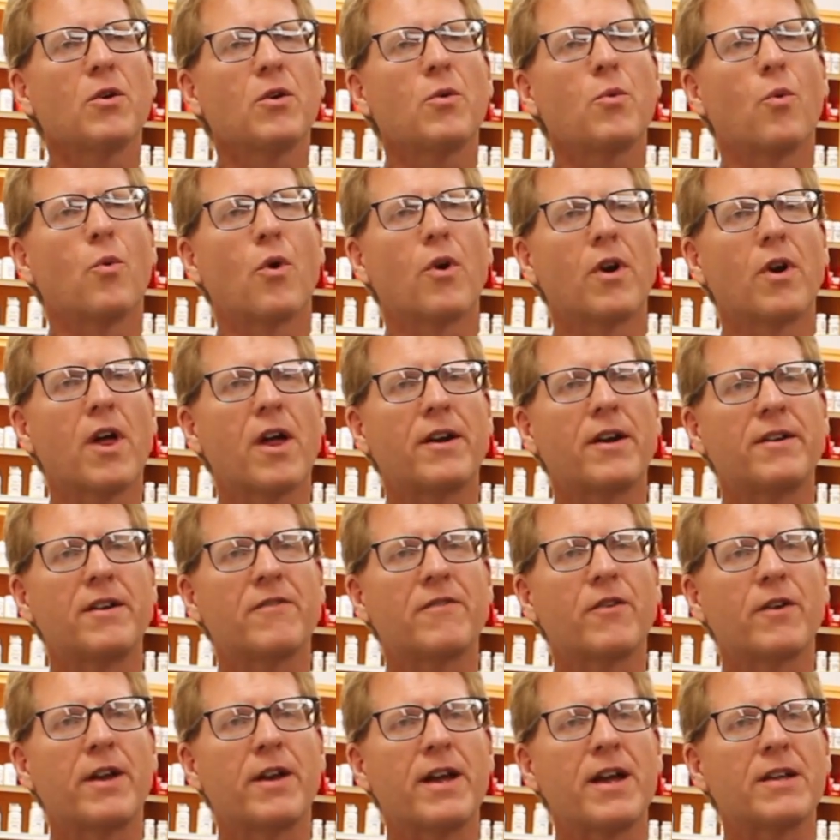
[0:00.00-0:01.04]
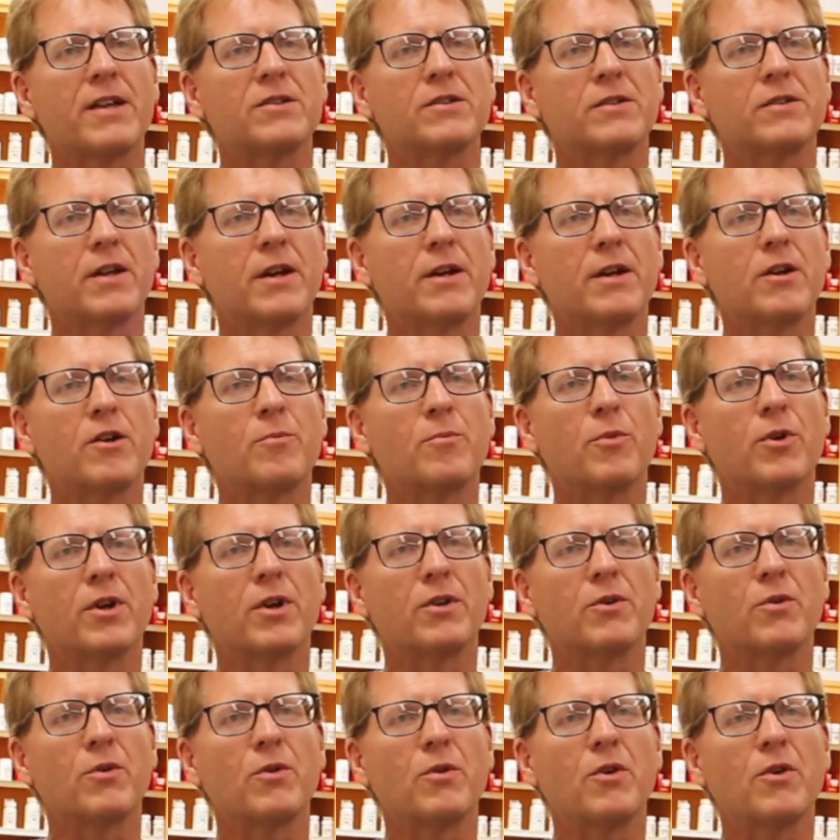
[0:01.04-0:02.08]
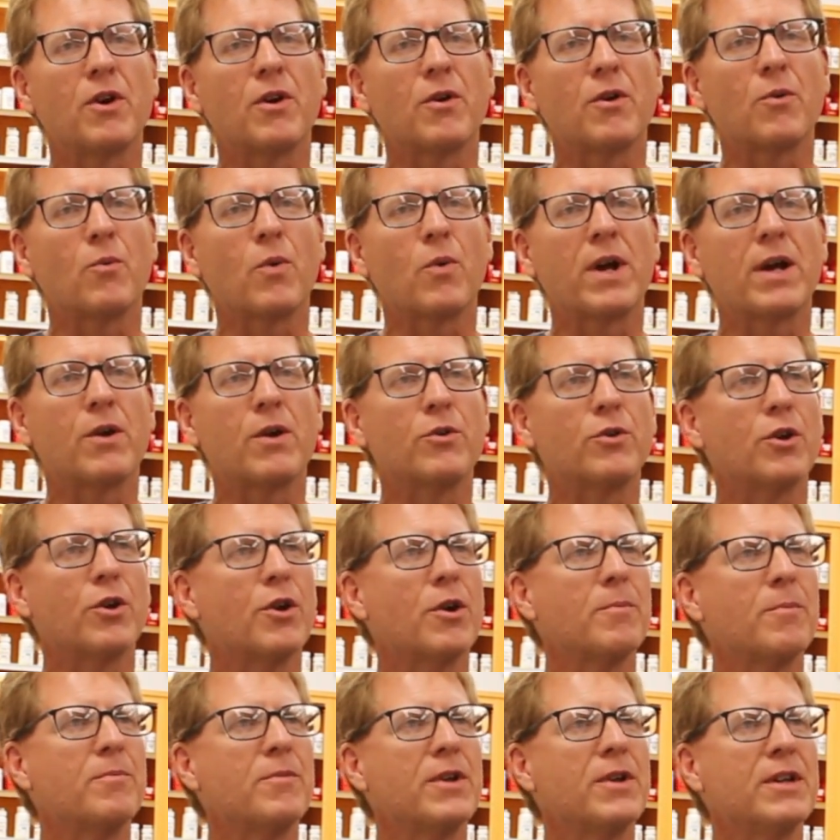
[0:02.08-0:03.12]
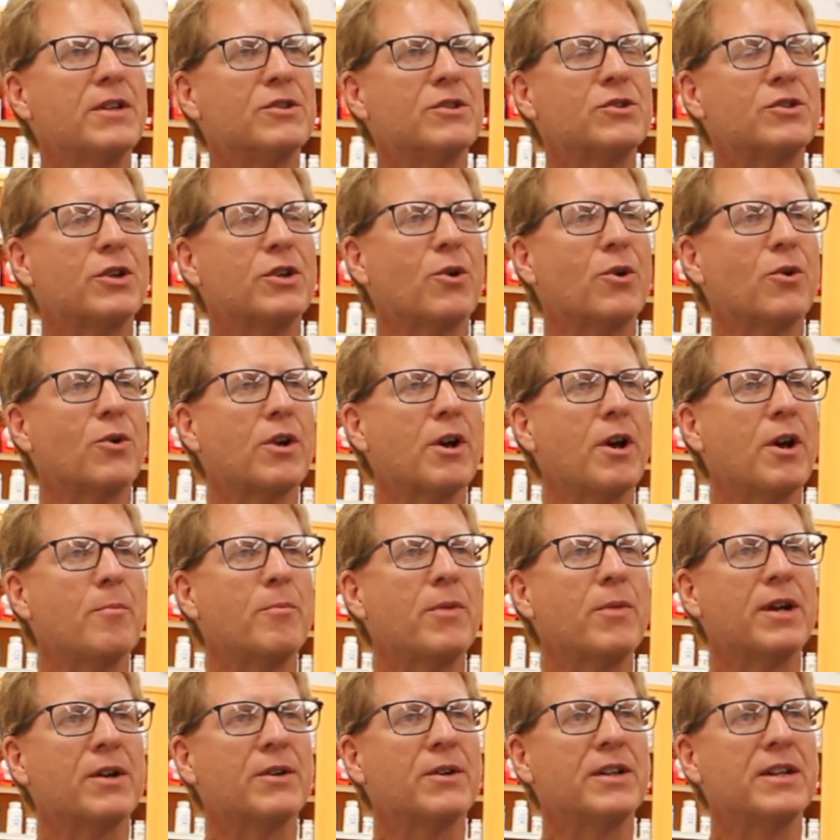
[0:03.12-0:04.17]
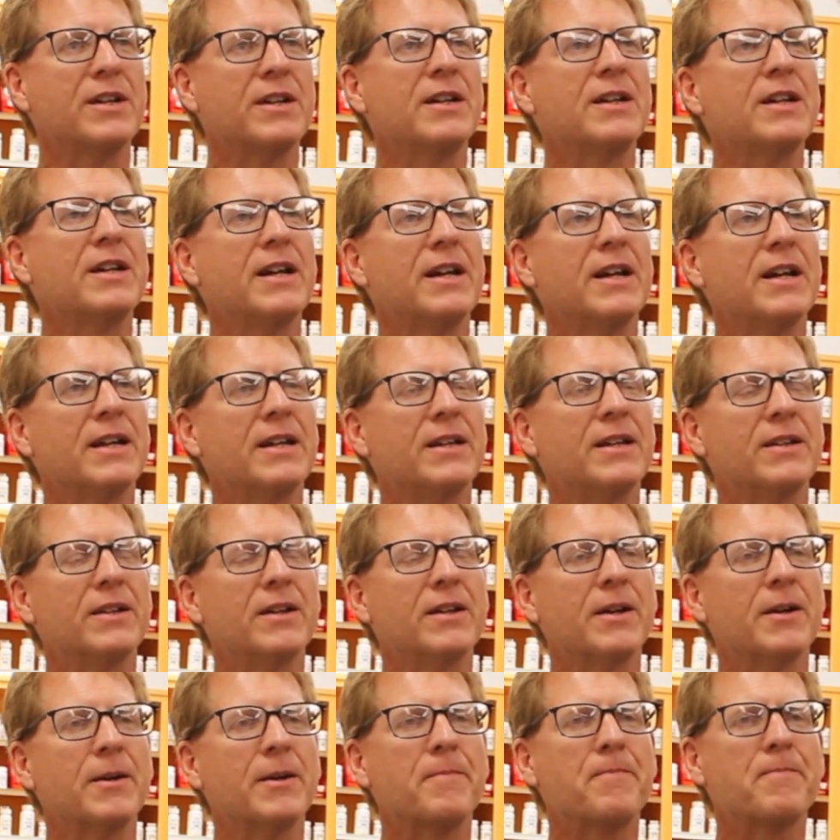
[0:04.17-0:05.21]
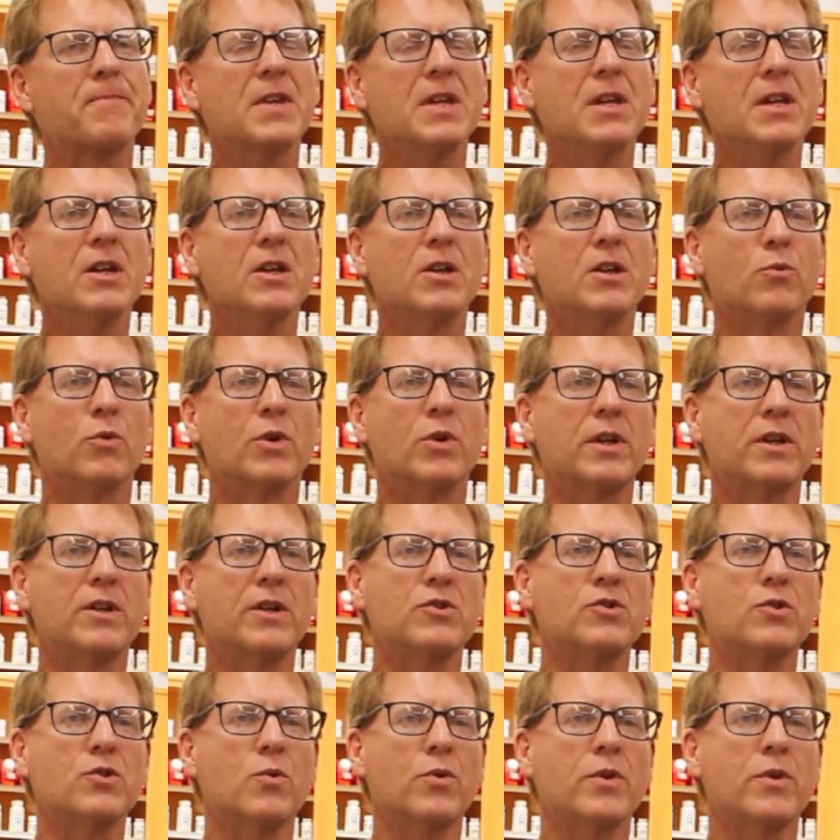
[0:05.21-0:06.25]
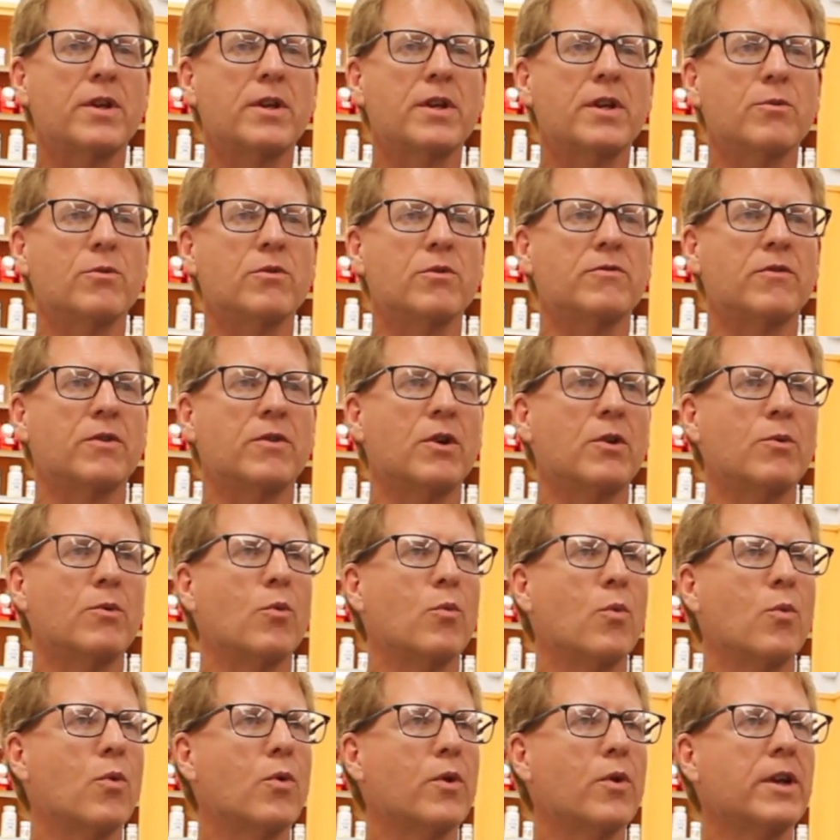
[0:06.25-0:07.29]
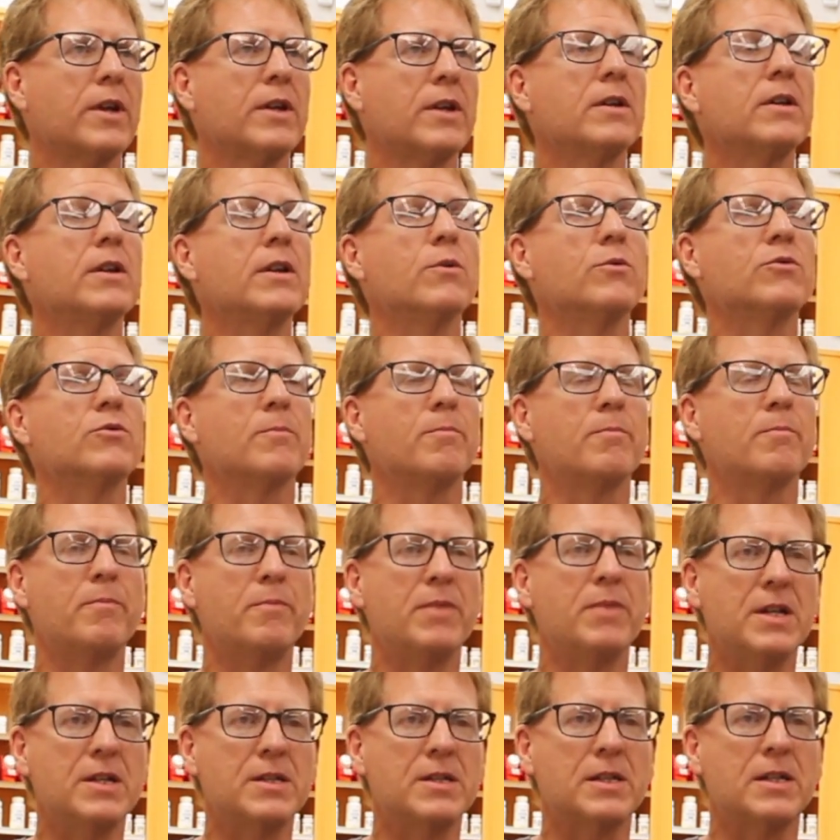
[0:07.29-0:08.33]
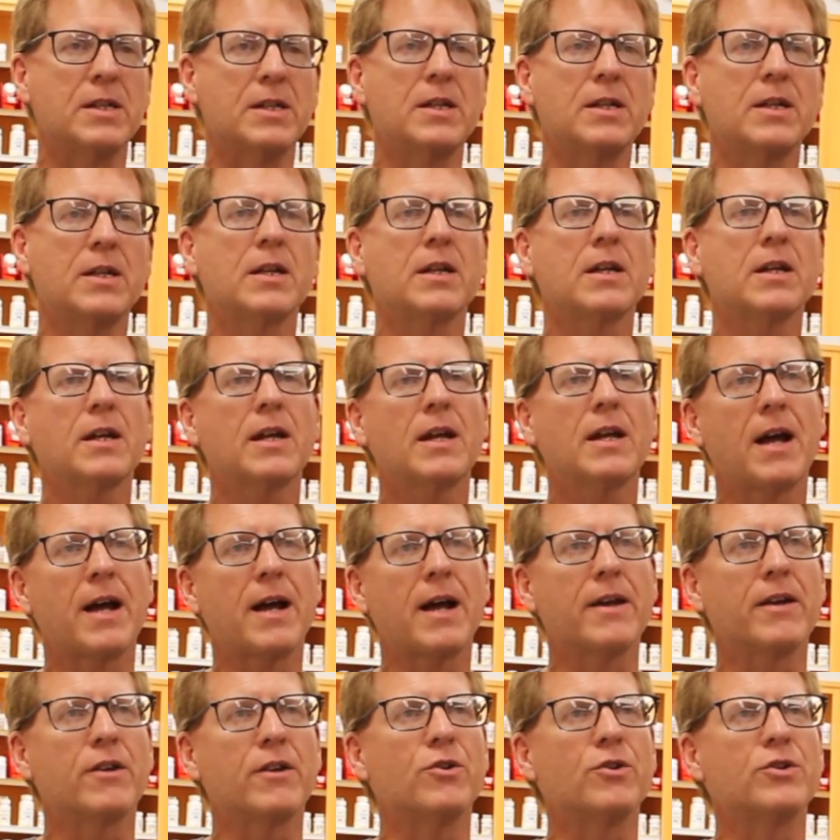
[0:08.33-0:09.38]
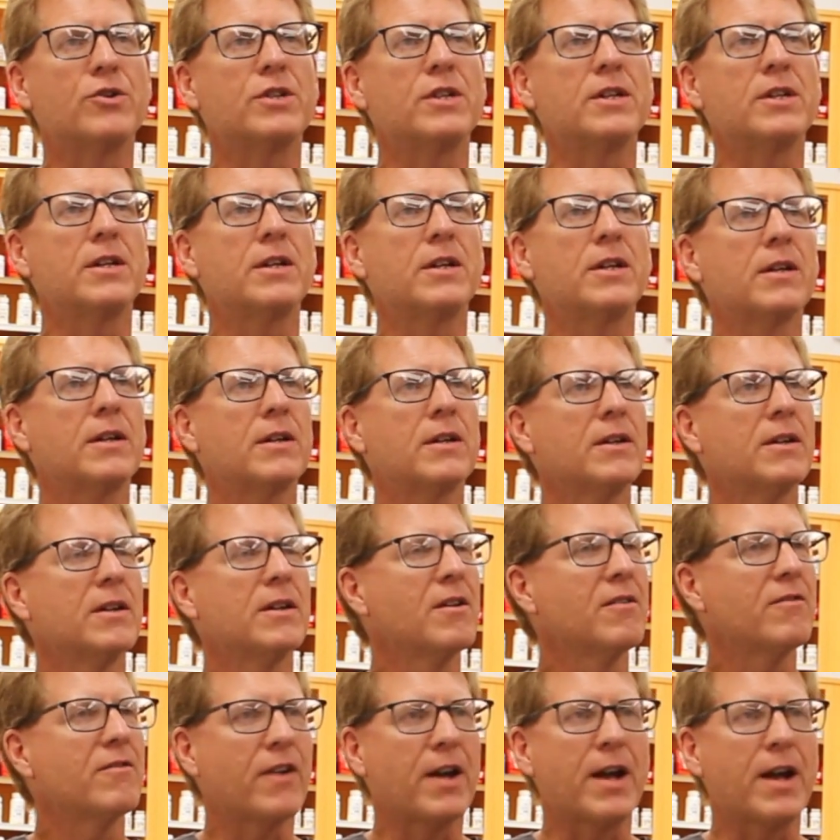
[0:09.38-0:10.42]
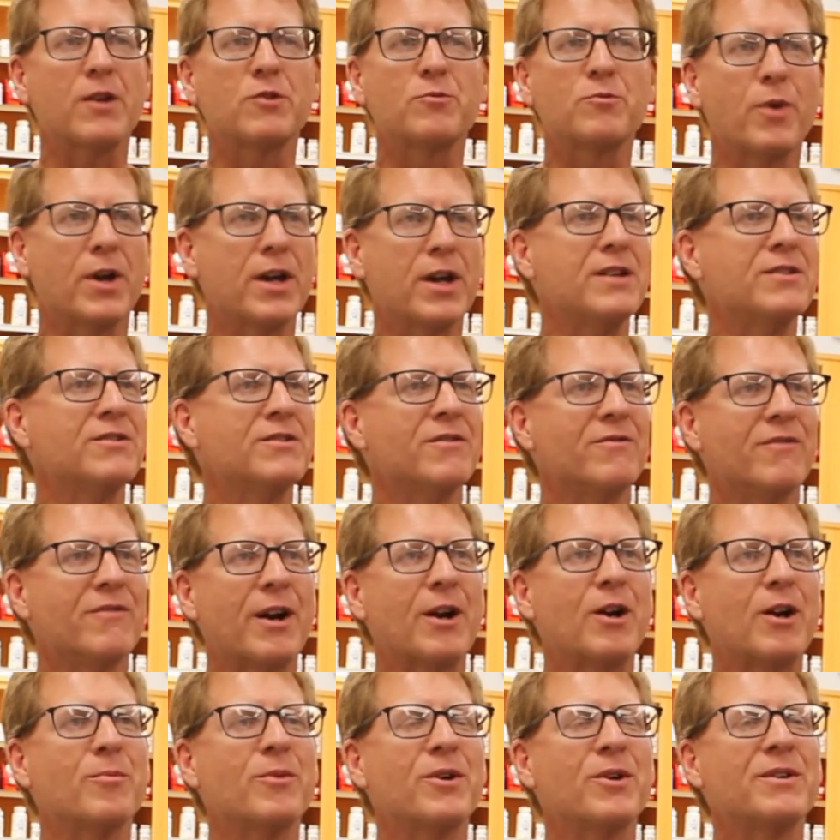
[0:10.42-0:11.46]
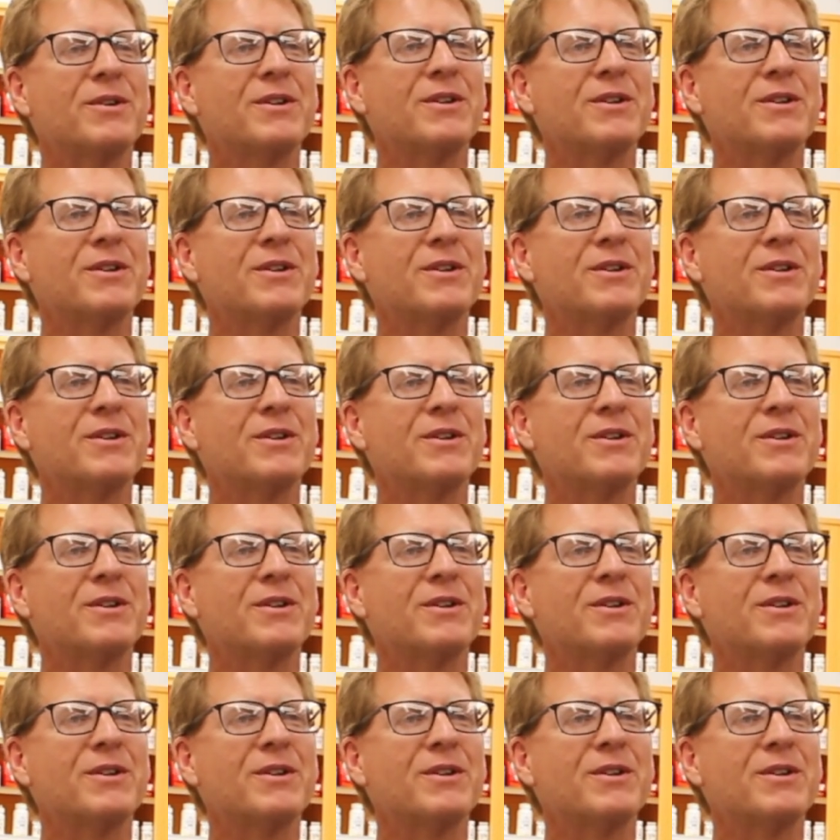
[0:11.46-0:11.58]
wore a lot of different hats there, but wound up in sterile compounding, and really enjoyed it. It was very rewarding. It was a busy, high energy, fast-paced environment.